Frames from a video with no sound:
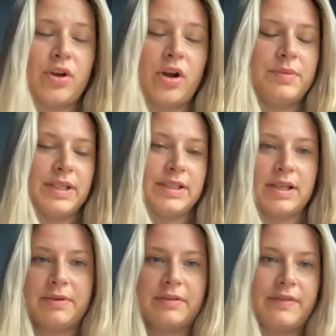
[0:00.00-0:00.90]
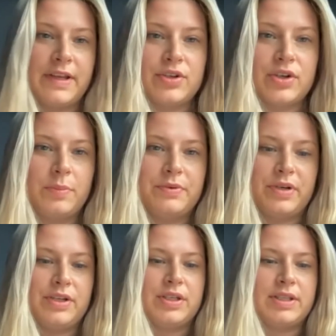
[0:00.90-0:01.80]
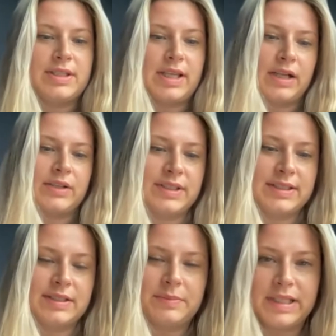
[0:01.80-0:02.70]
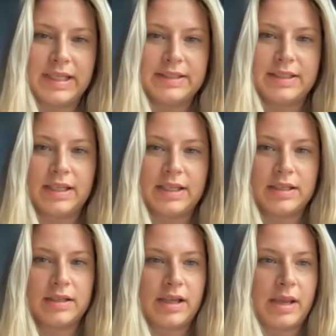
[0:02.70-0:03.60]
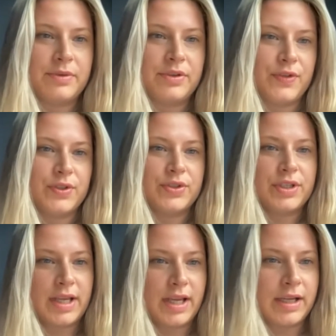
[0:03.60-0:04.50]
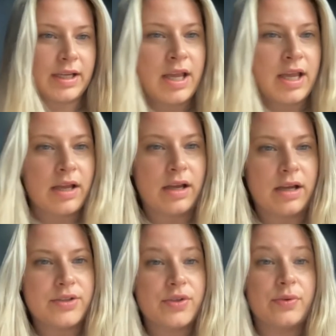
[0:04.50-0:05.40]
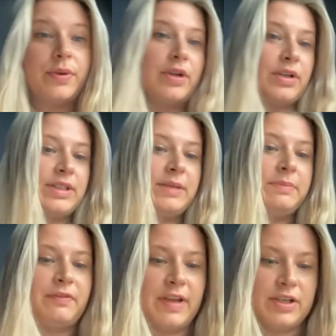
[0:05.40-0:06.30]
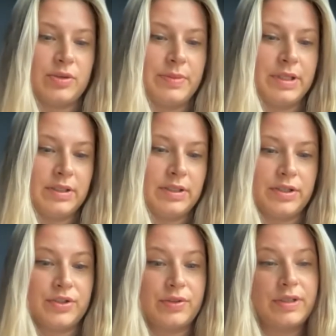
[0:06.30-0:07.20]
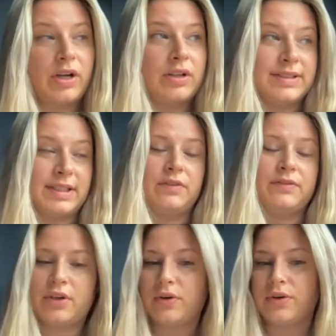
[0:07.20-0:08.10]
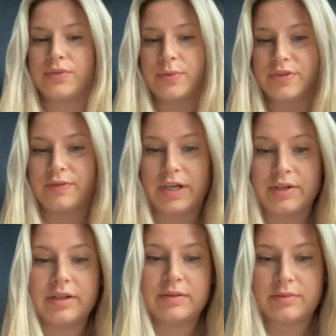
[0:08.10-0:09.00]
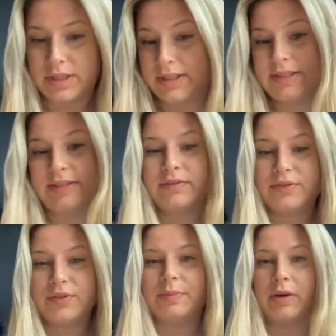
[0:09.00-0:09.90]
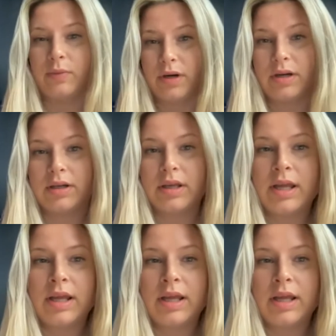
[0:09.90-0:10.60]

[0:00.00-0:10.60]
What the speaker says: job is I'm a venture operations and ecosystem lead in Cambridge Future Tech. So we are a deep venture builder. So the content of the course was very relative to my work.